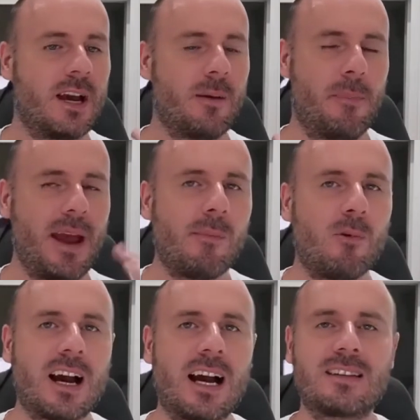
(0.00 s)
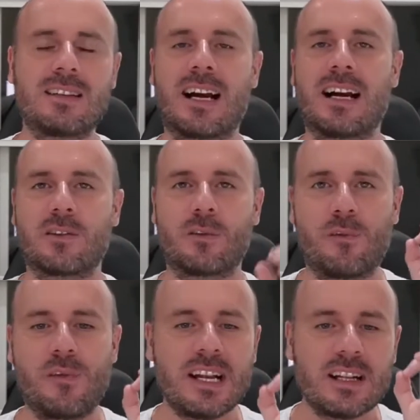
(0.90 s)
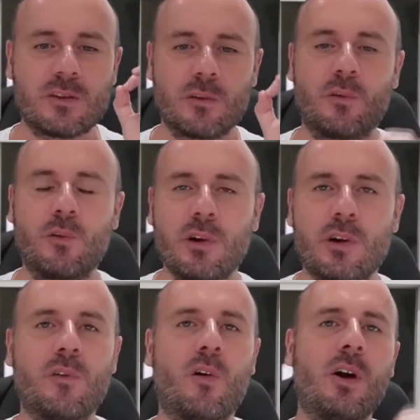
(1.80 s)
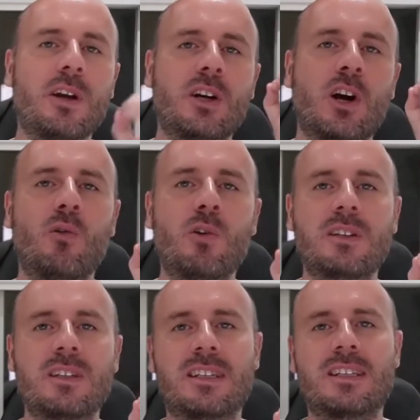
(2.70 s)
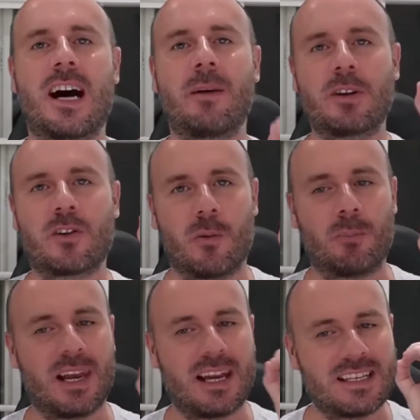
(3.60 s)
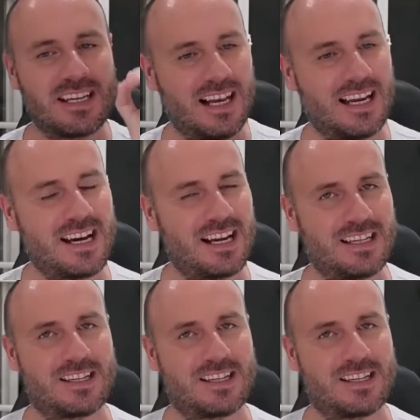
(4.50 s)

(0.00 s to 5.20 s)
Baerbock was therefore too quick to celebrate and has completely made a fool of herself.